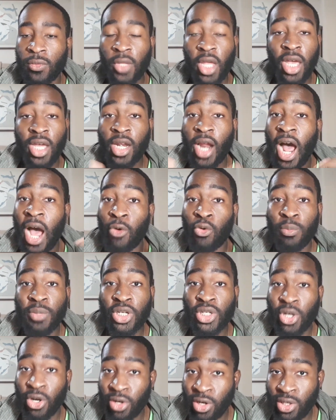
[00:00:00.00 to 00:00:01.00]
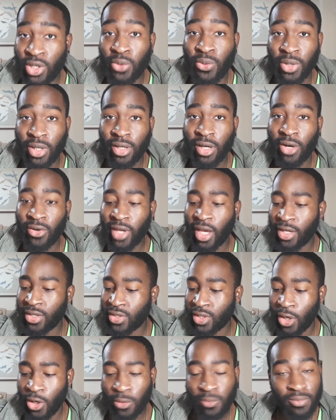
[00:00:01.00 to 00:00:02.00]
And I will be sure to do it, okay?
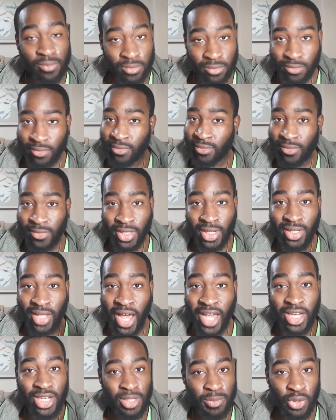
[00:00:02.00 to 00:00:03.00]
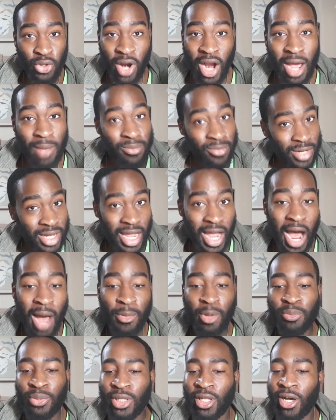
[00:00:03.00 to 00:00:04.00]
So like, subscribe,
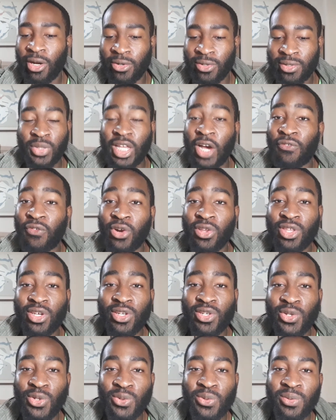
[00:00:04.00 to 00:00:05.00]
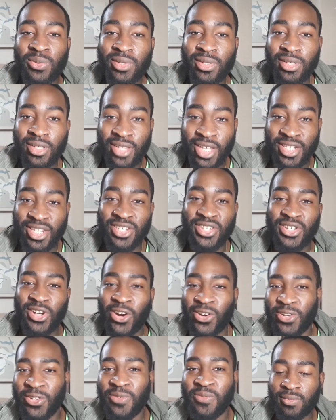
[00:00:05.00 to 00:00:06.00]
comment below. Without further ado, let's get
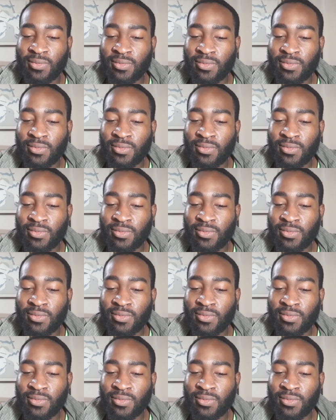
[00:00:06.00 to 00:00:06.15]
started.